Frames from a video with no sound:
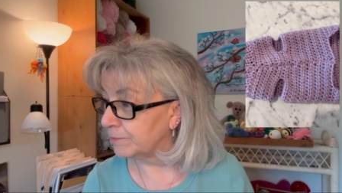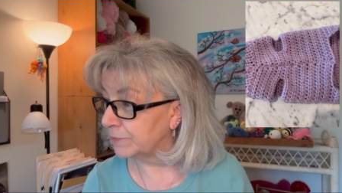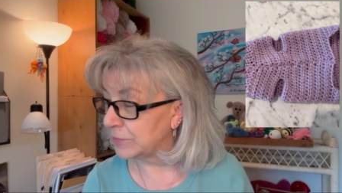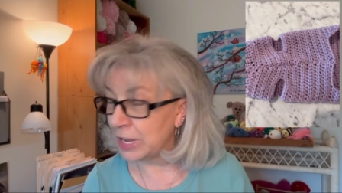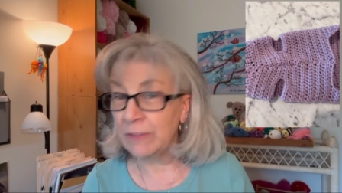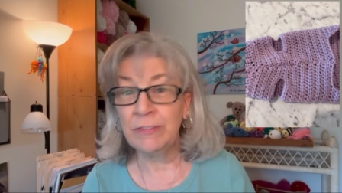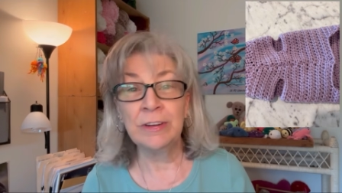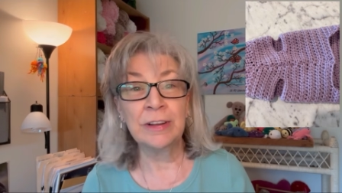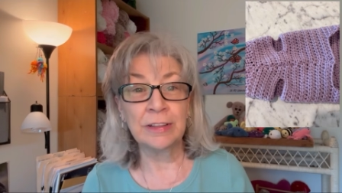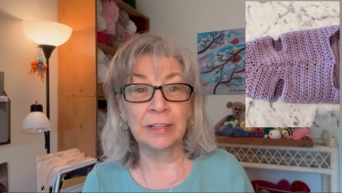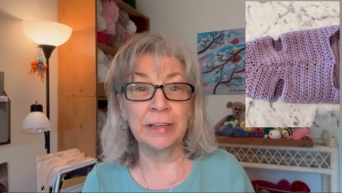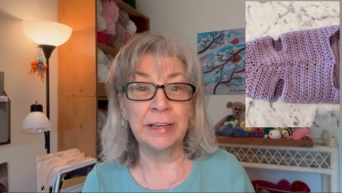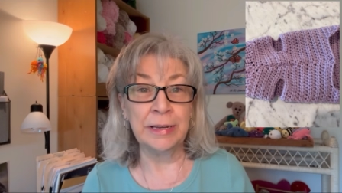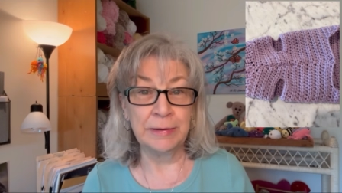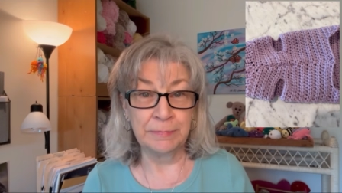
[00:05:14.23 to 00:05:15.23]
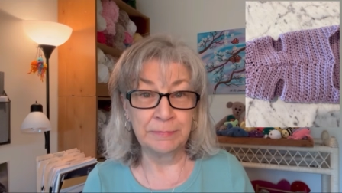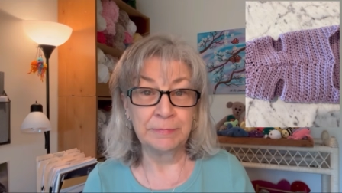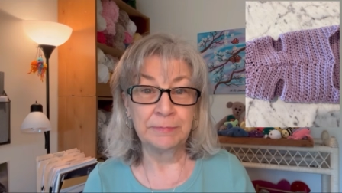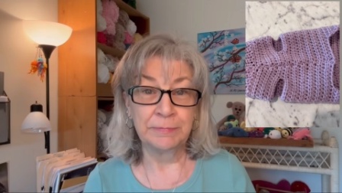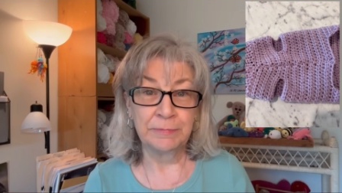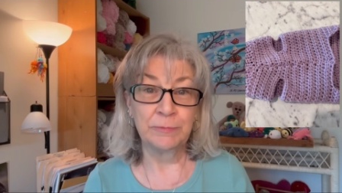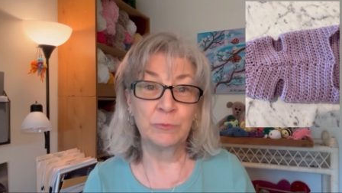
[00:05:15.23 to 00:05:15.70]
definitely
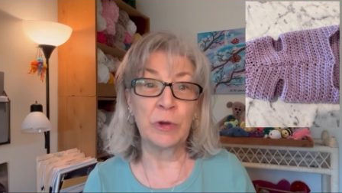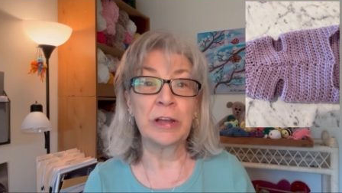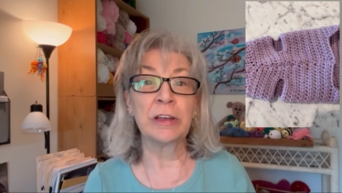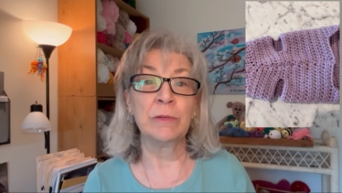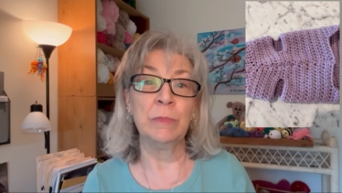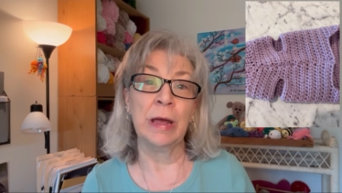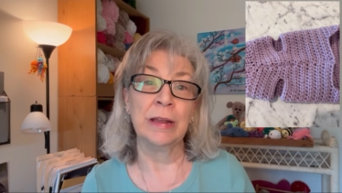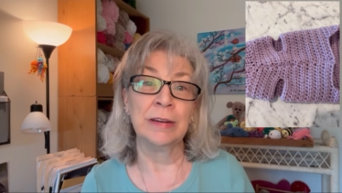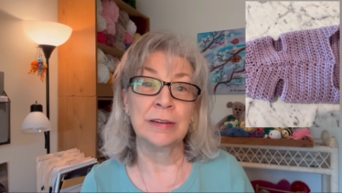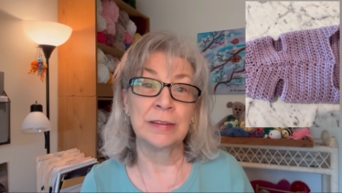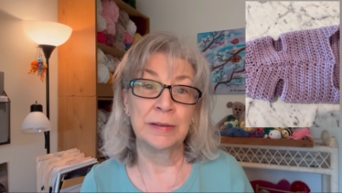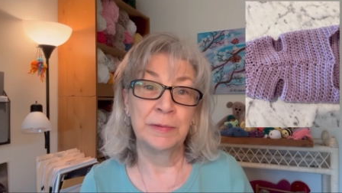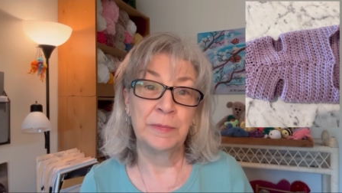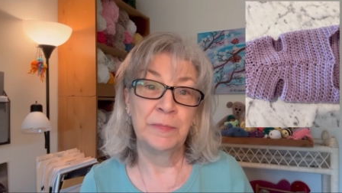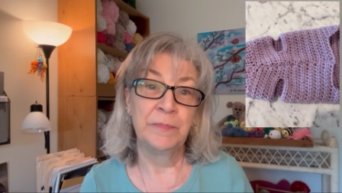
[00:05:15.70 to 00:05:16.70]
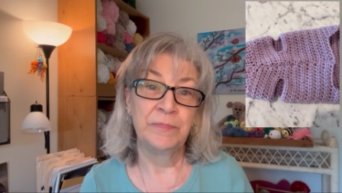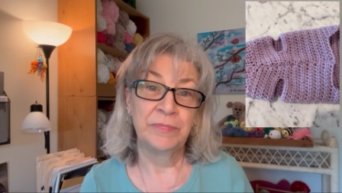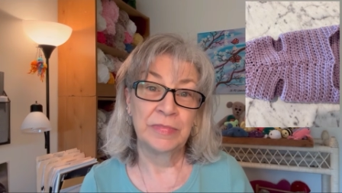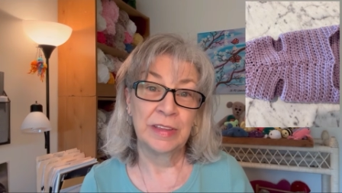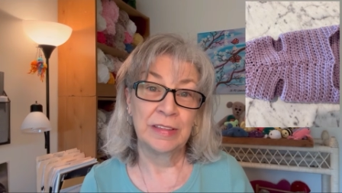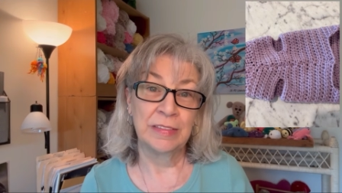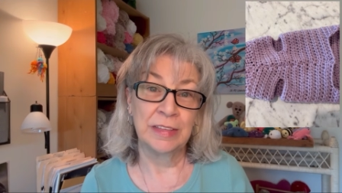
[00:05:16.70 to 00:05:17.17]
recommend
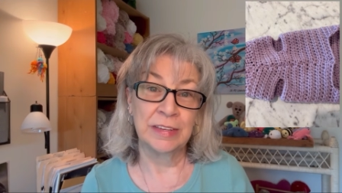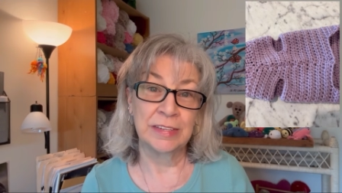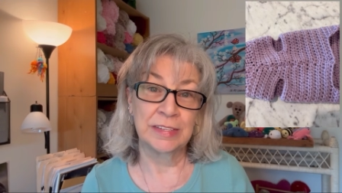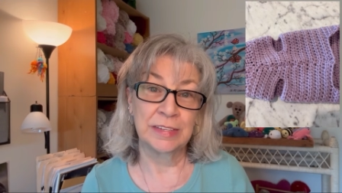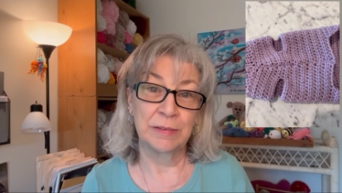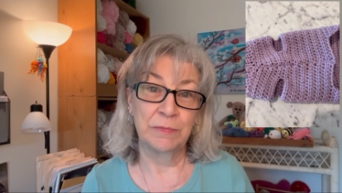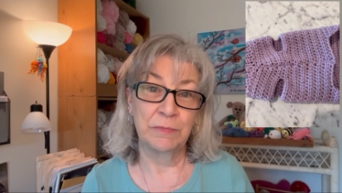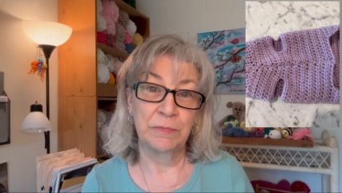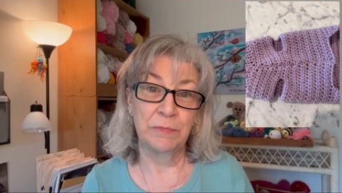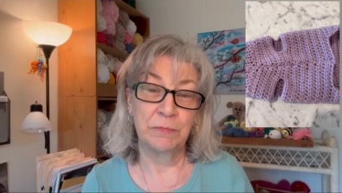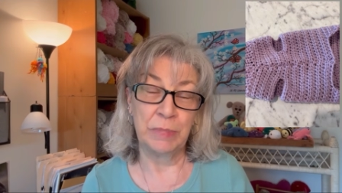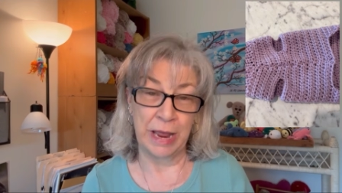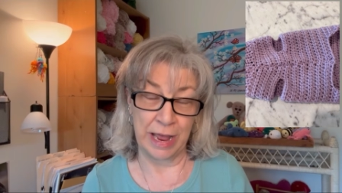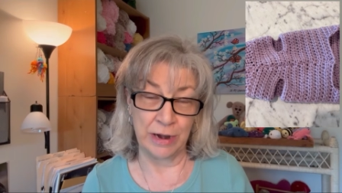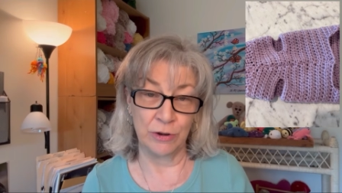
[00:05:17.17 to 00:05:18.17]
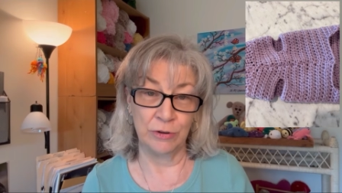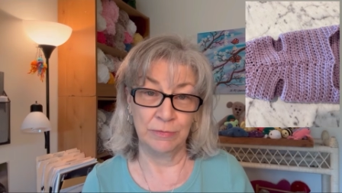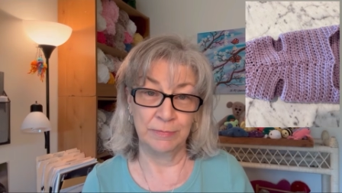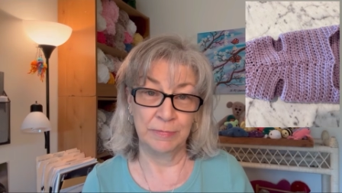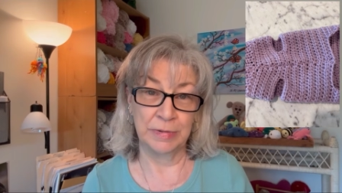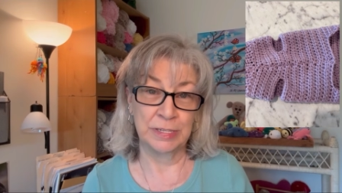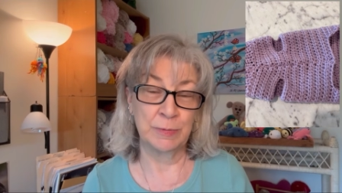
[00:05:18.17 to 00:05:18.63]
this
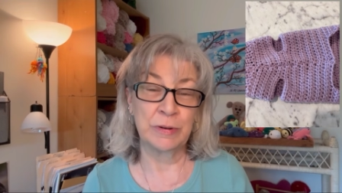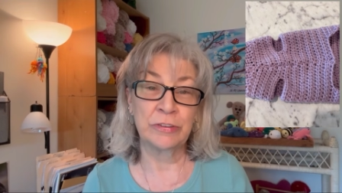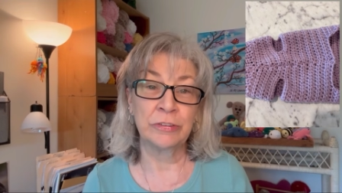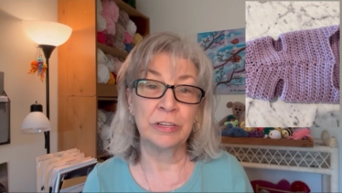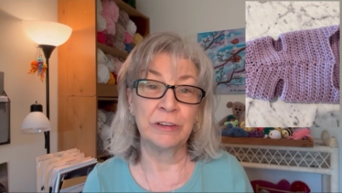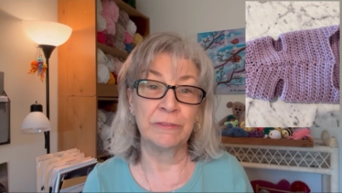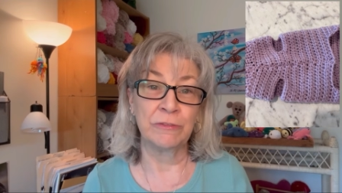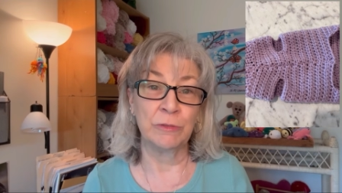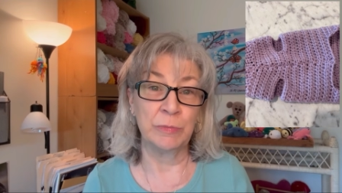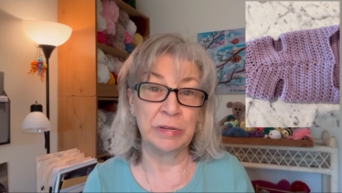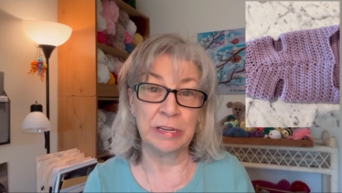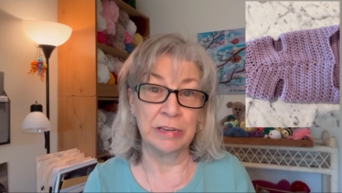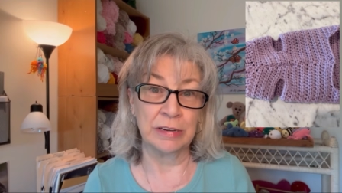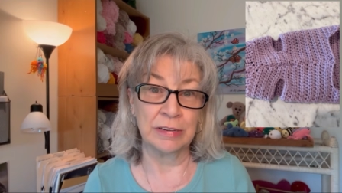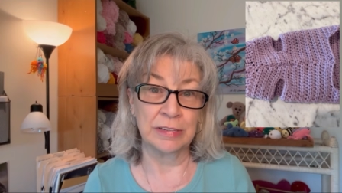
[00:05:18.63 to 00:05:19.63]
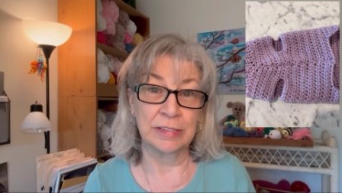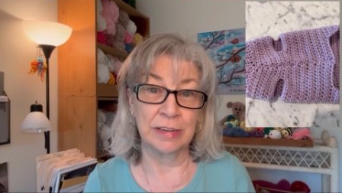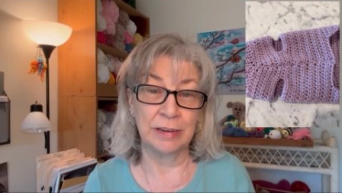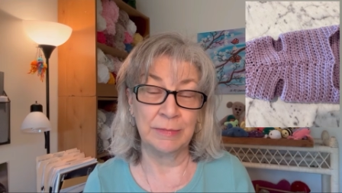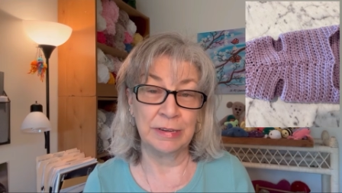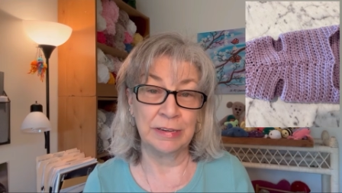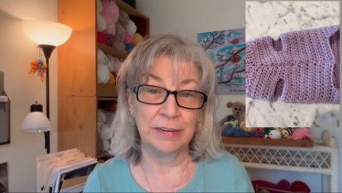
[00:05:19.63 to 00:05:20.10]
pattern, especially for beginners. I
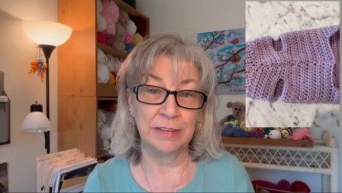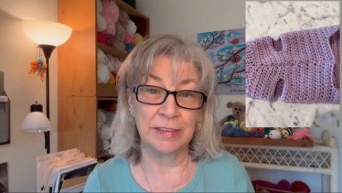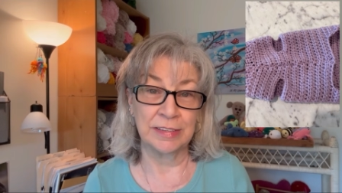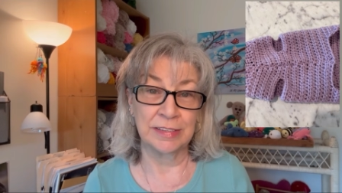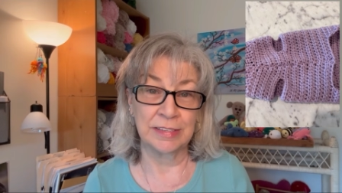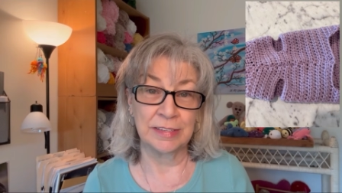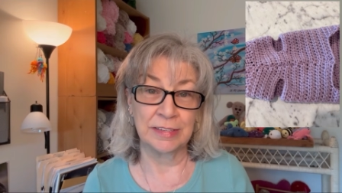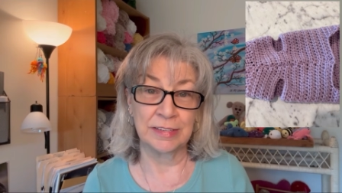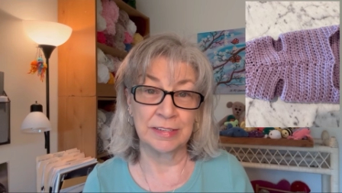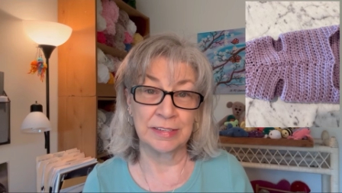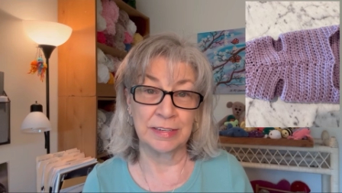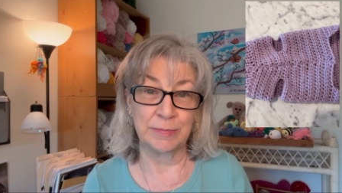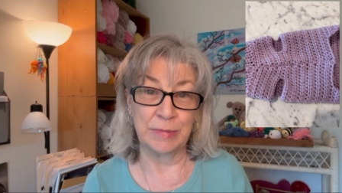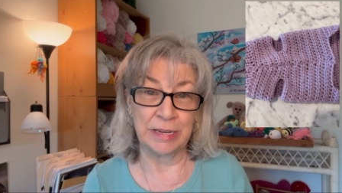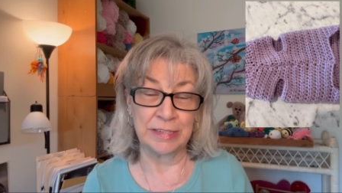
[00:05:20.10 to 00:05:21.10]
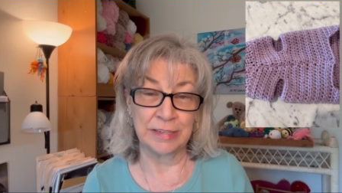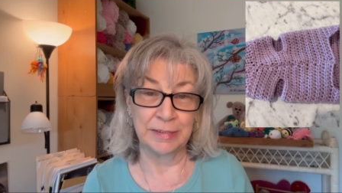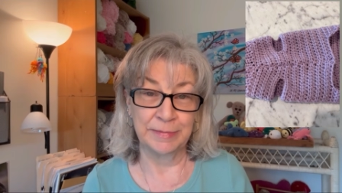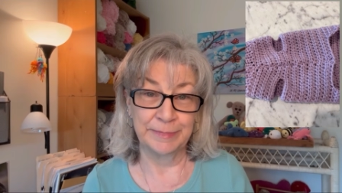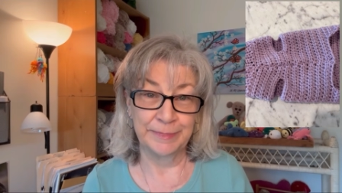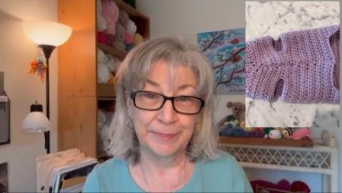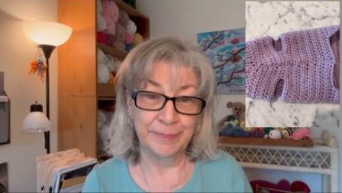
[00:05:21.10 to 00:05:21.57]
mean, this is amazing.